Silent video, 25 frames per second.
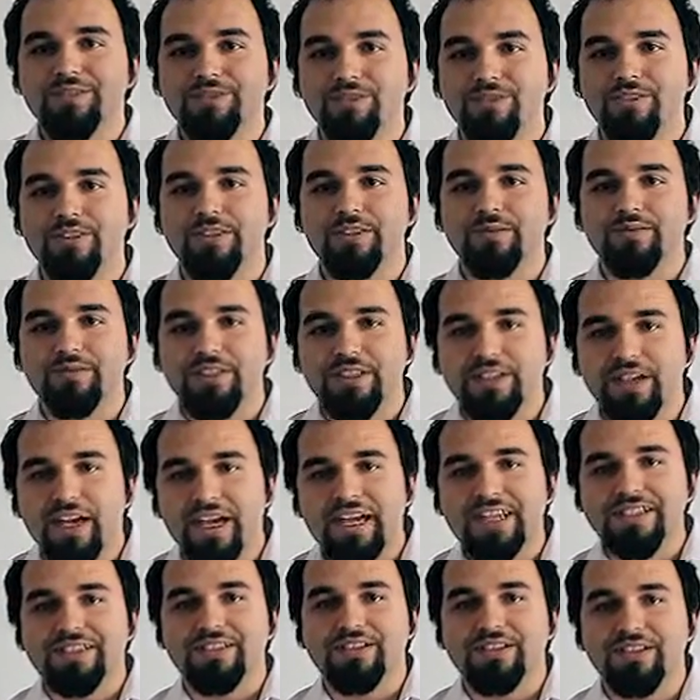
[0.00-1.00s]
call them the
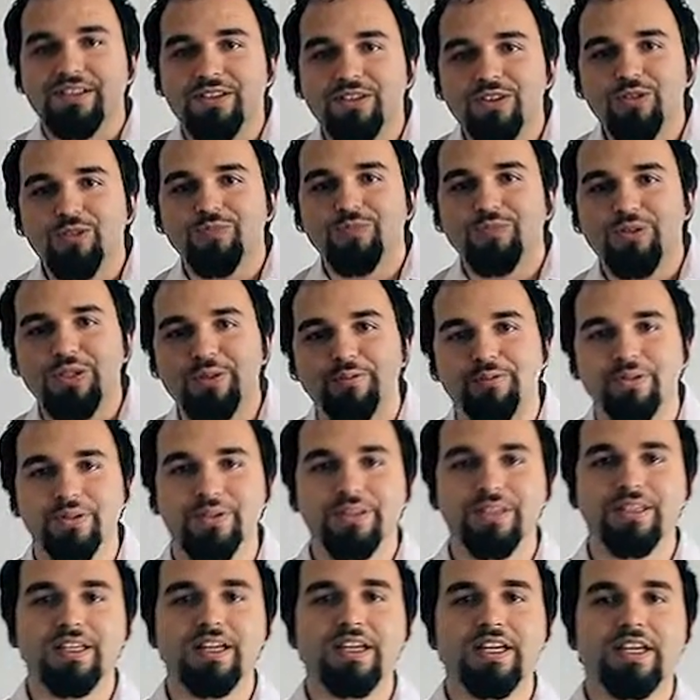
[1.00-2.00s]
SEO
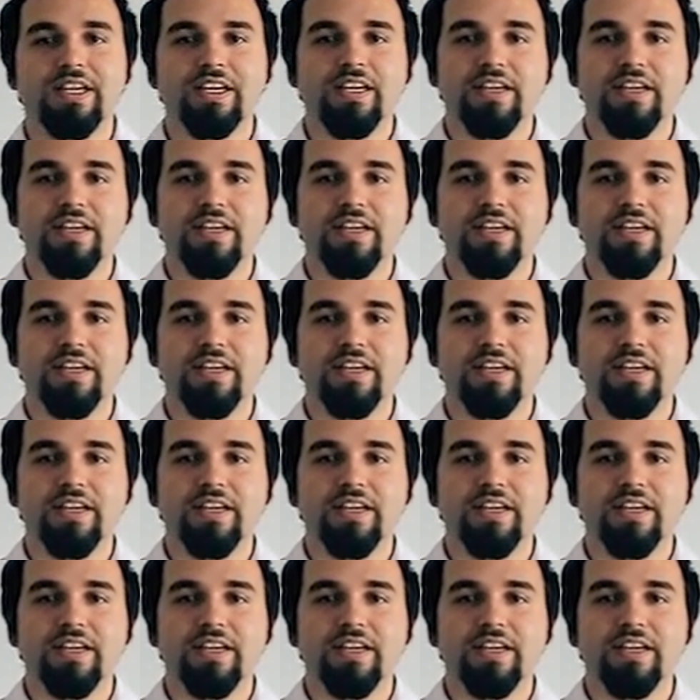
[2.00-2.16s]
people,